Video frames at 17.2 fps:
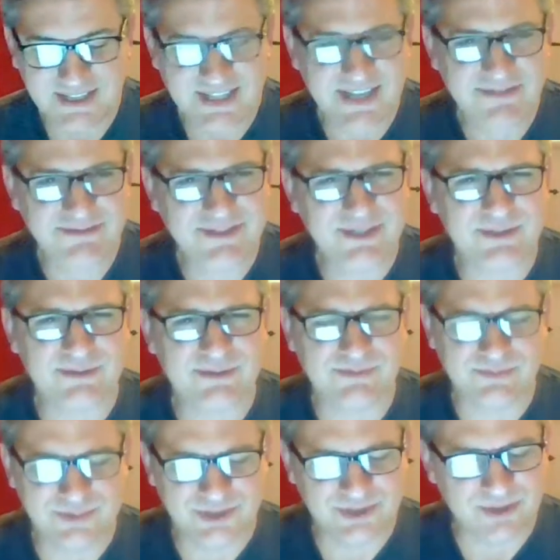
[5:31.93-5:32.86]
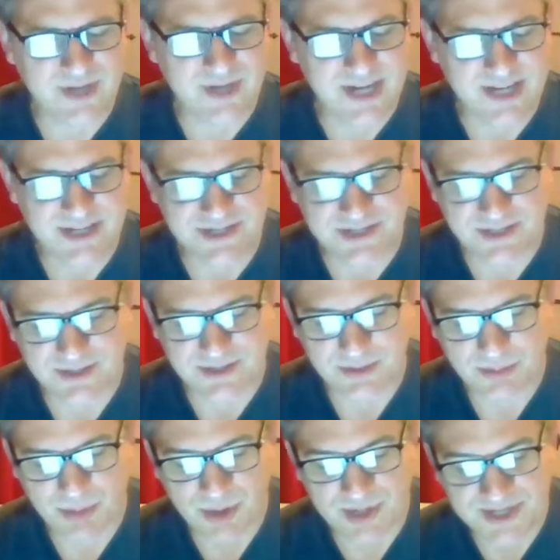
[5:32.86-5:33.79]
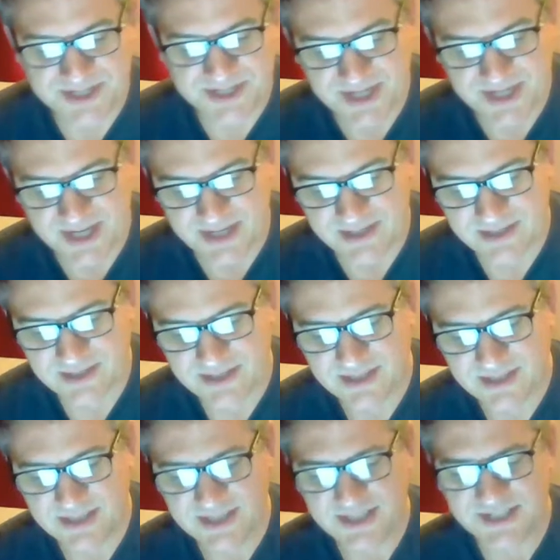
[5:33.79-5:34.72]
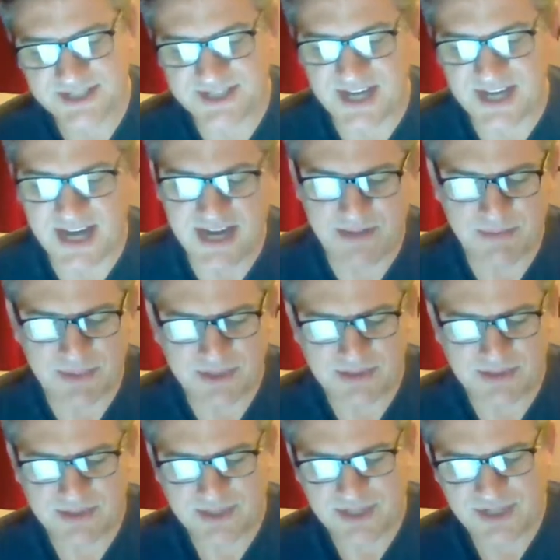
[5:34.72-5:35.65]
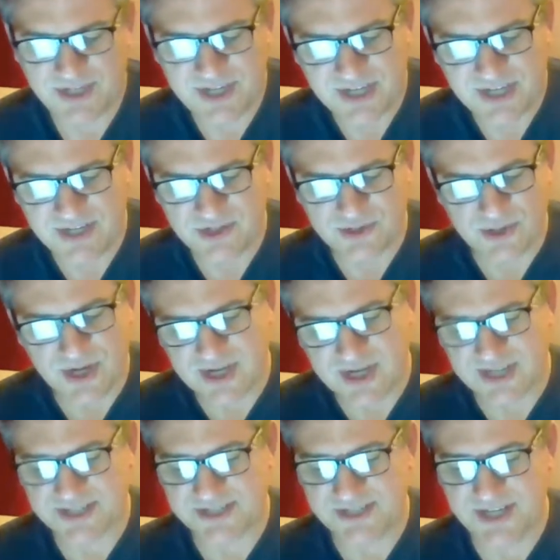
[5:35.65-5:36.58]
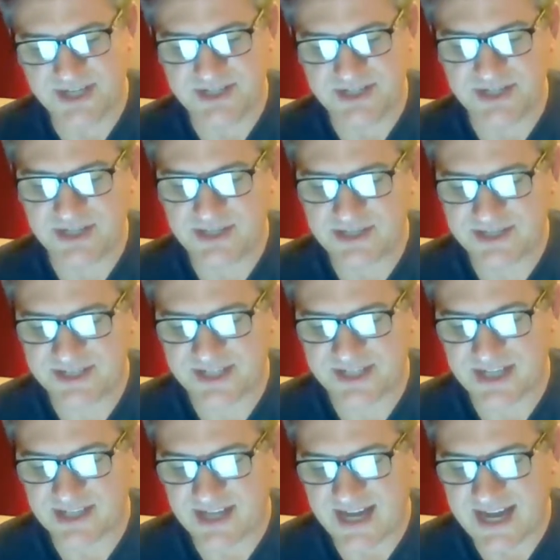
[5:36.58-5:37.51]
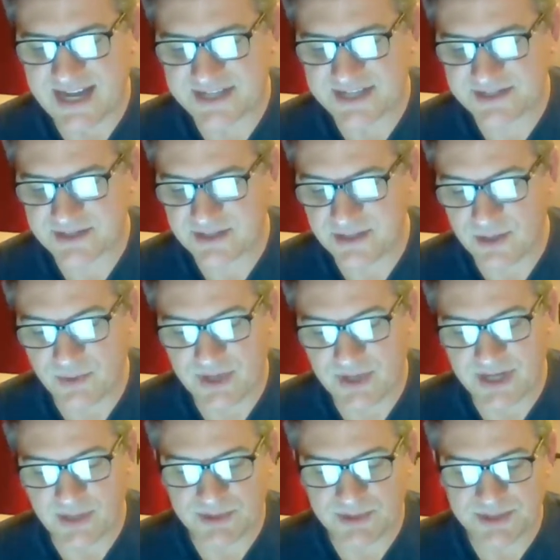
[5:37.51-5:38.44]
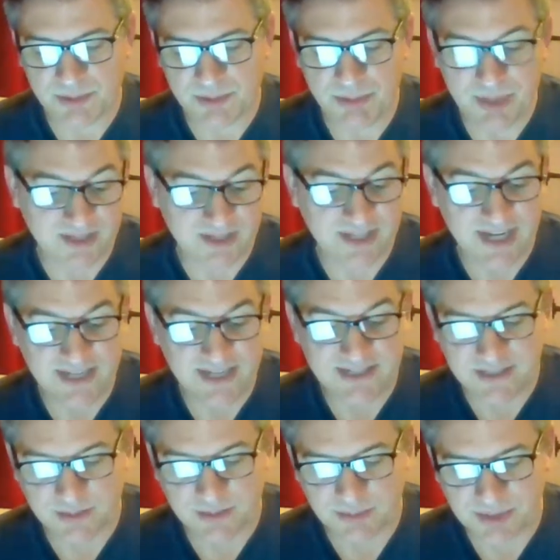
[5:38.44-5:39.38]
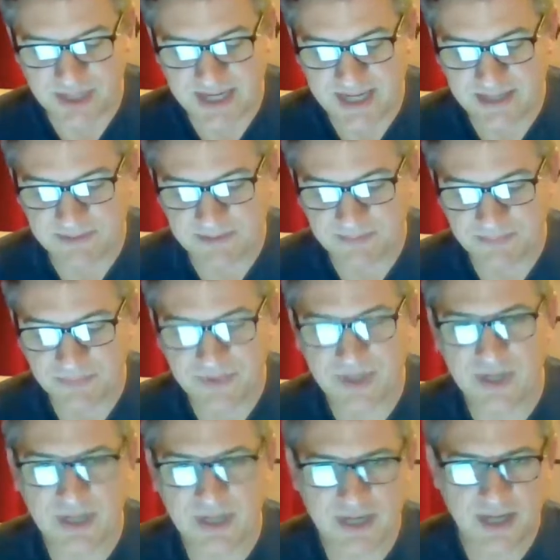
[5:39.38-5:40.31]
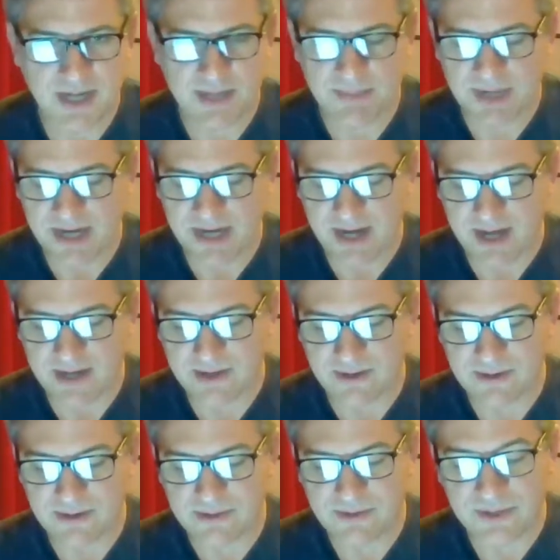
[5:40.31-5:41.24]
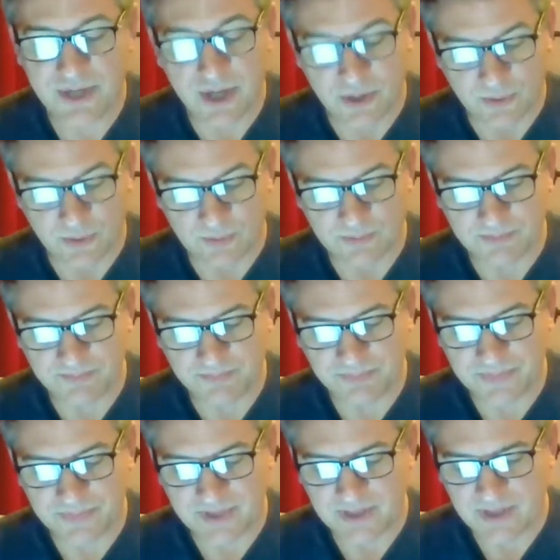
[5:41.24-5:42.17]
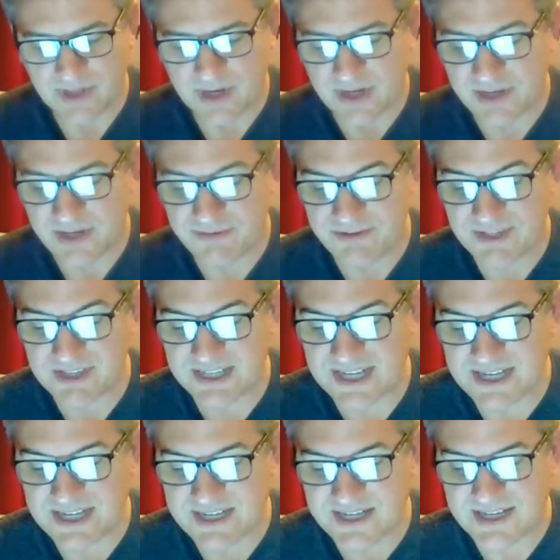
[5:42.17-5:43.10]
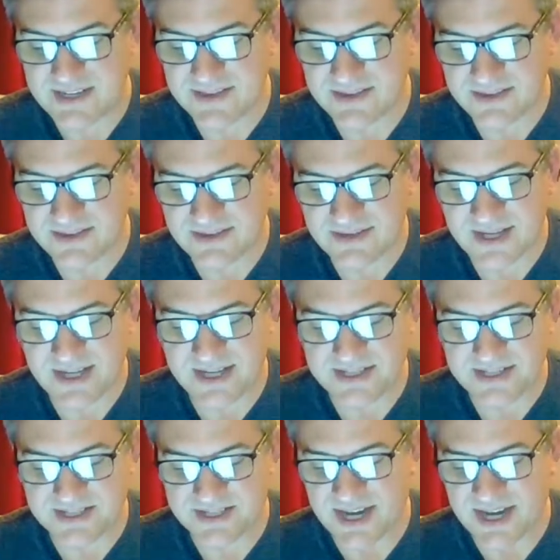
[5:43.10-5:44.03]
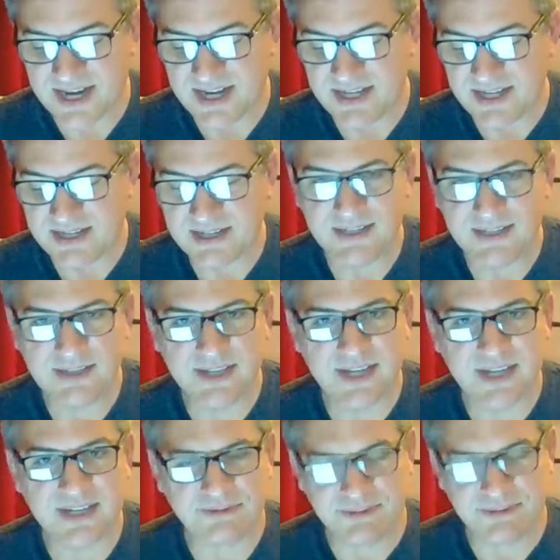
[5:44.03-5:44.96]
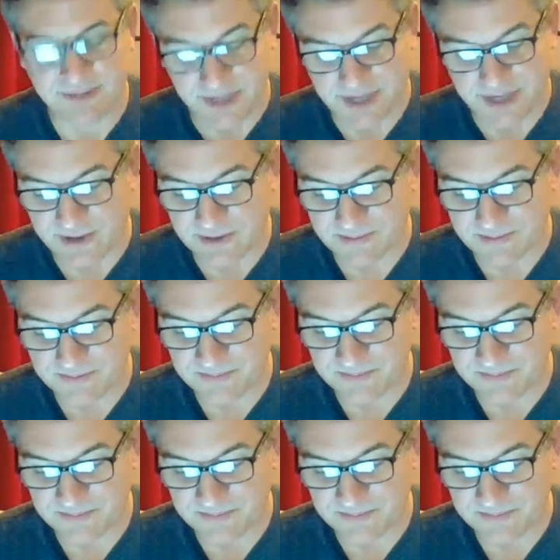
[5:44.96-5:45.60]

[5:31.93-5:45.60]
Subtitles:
I feel strange, Bertie said. Same. You didn't drug us, did you? Stella asked, knowing it was a bit late to complain. On my honor, no. Are you feeling anything inside, like a flutter?